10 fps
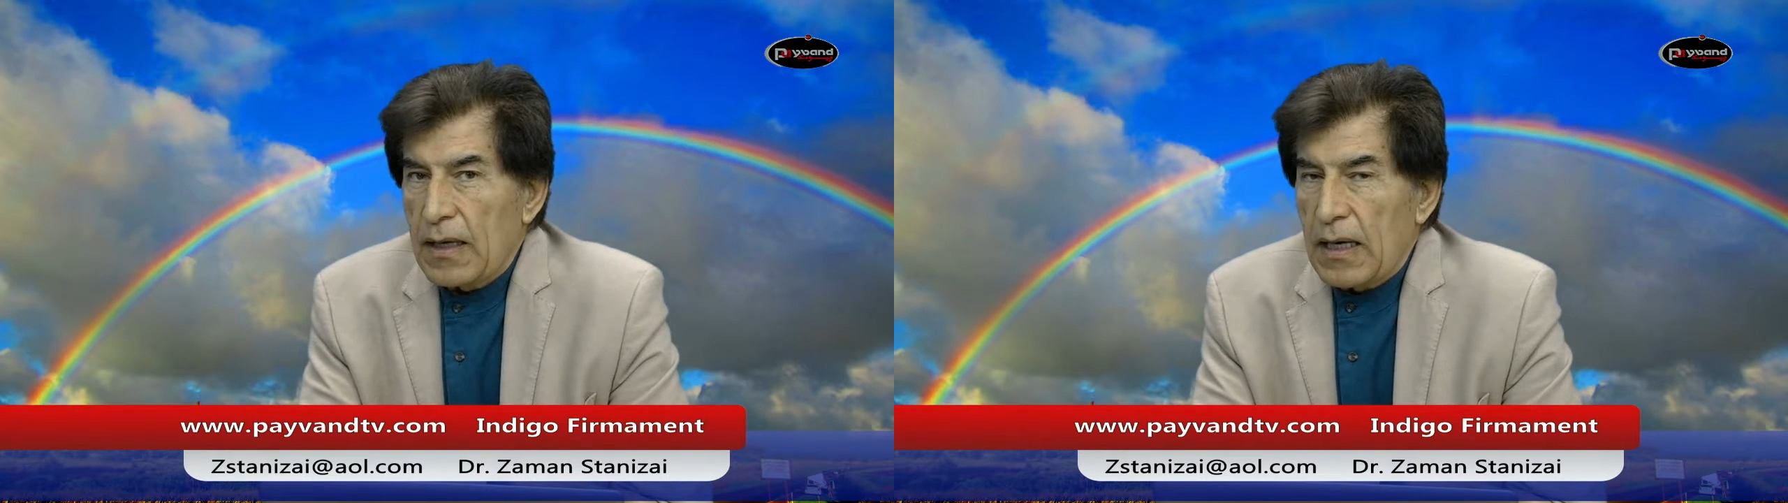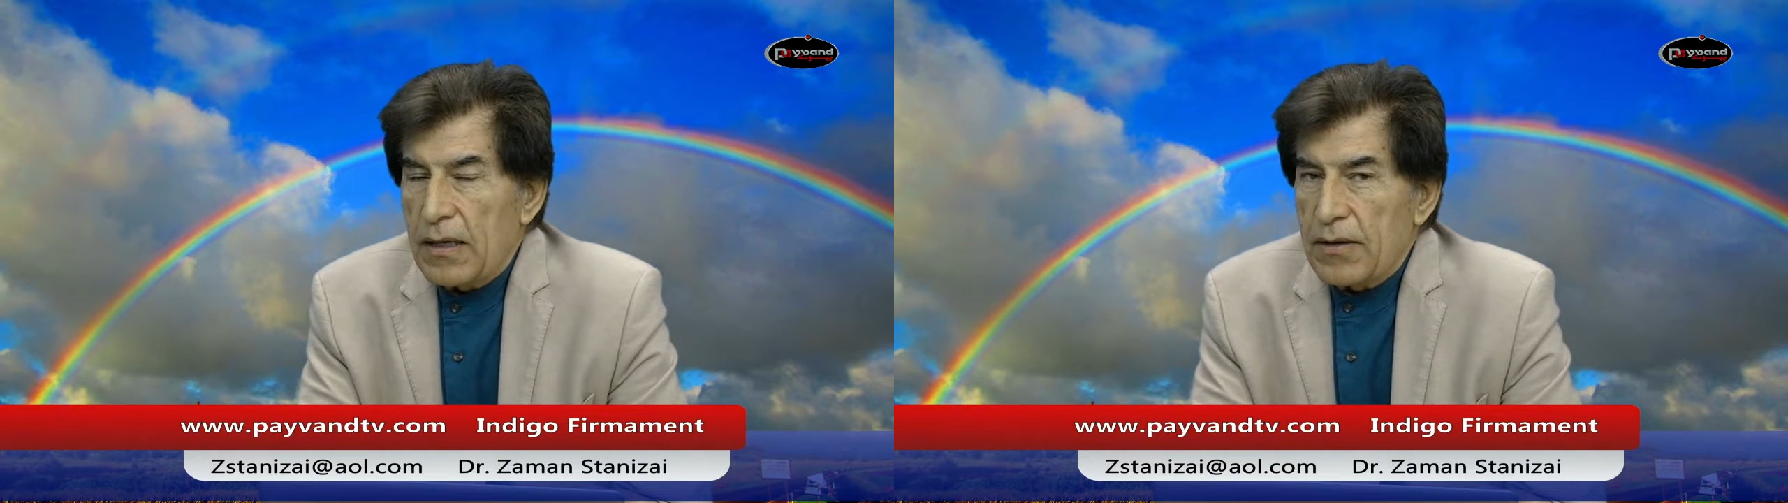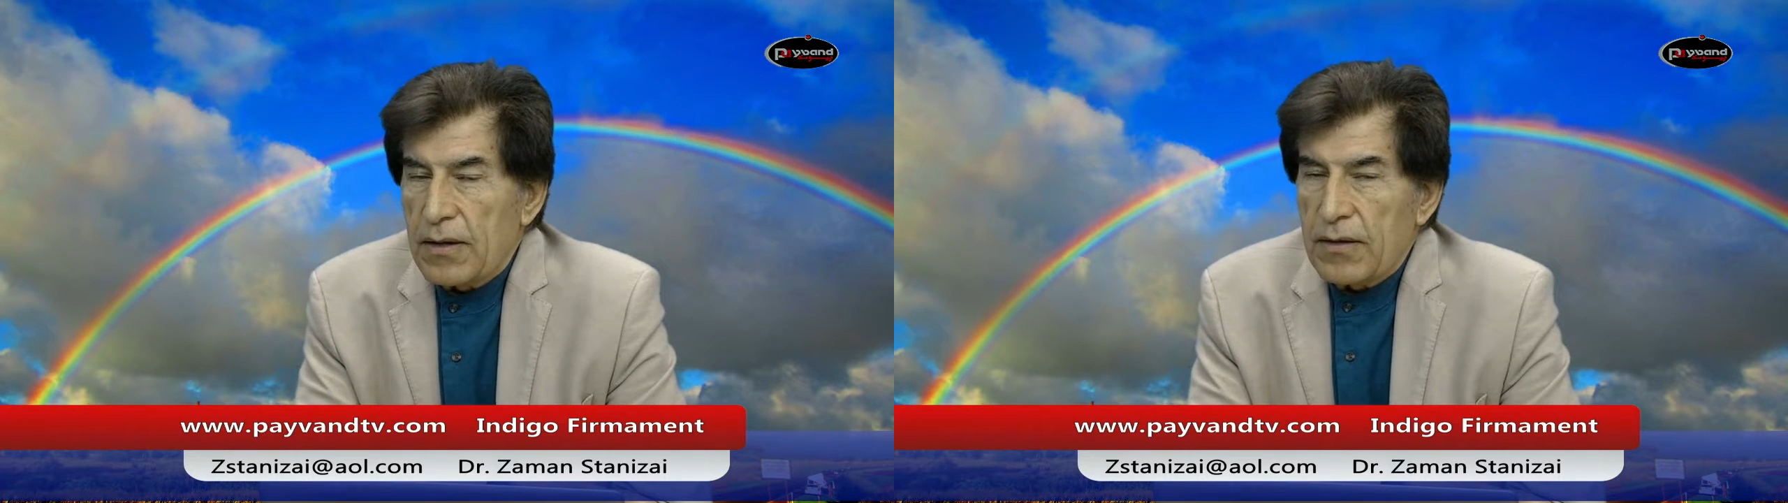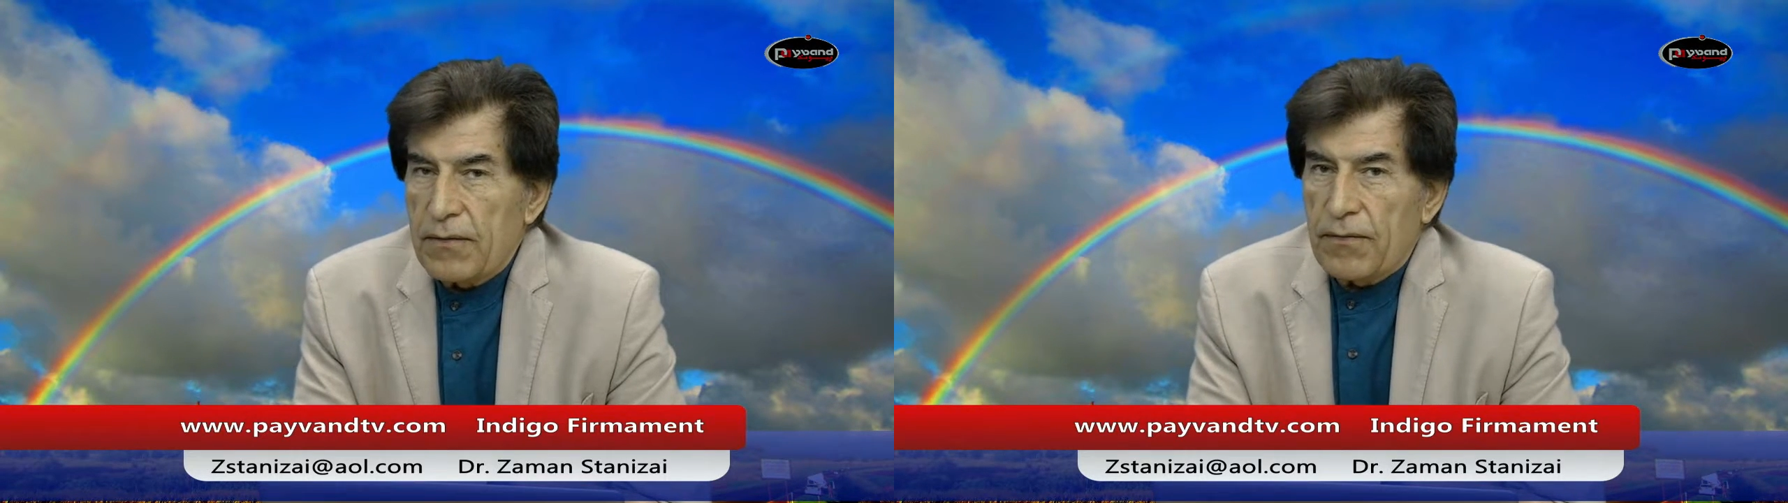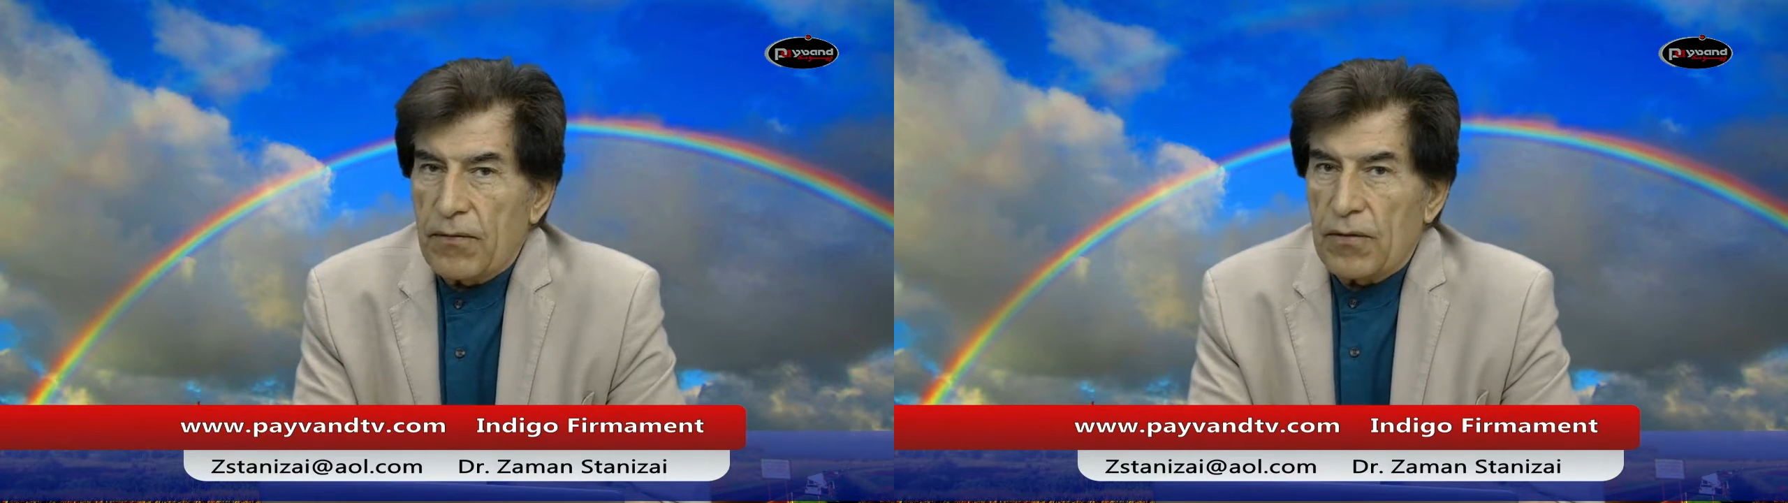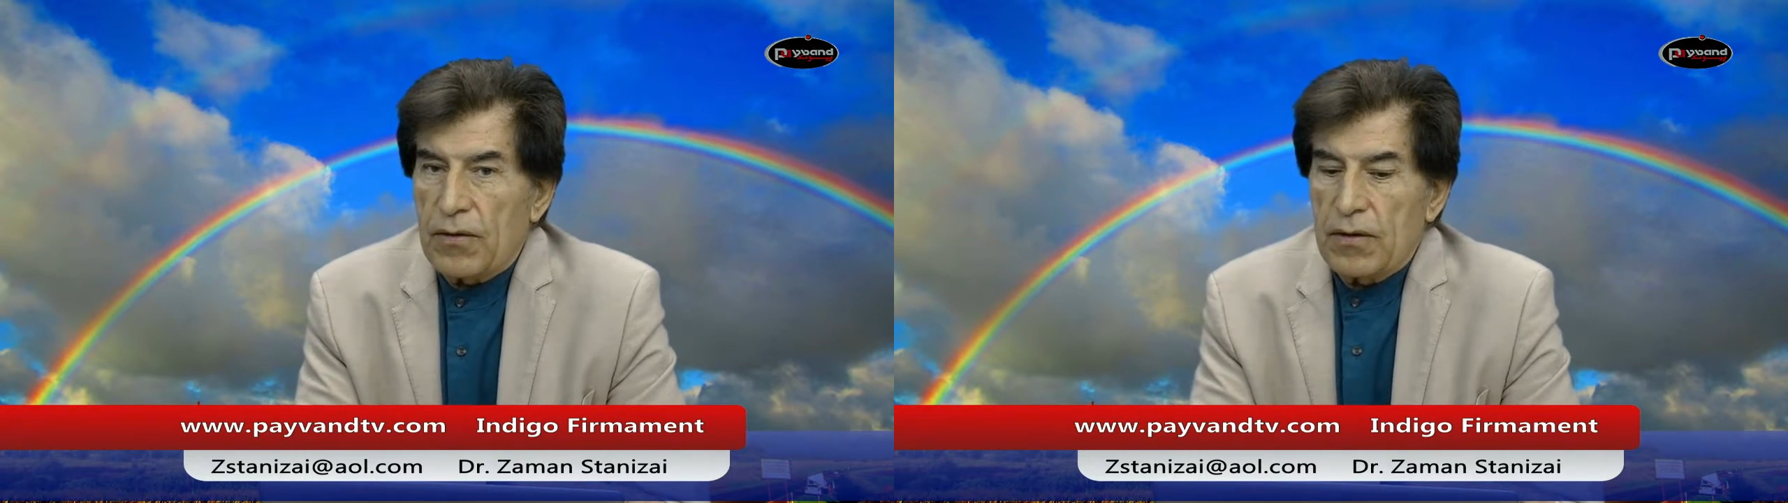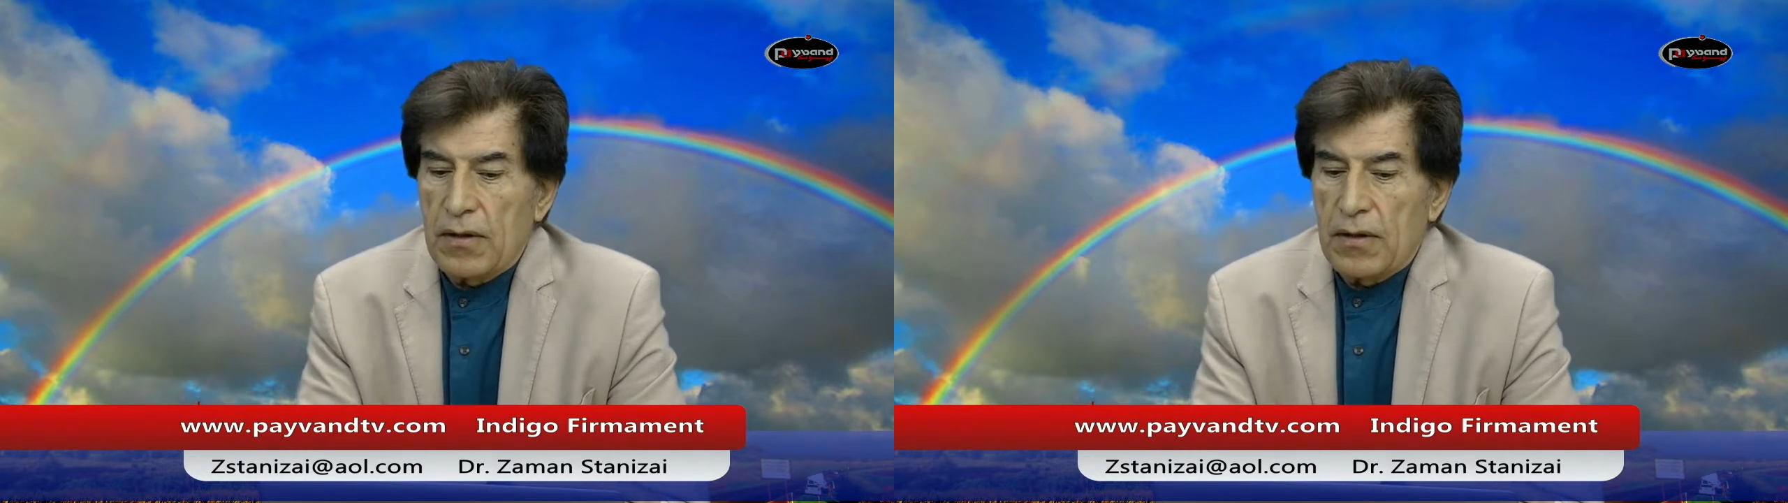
and therefore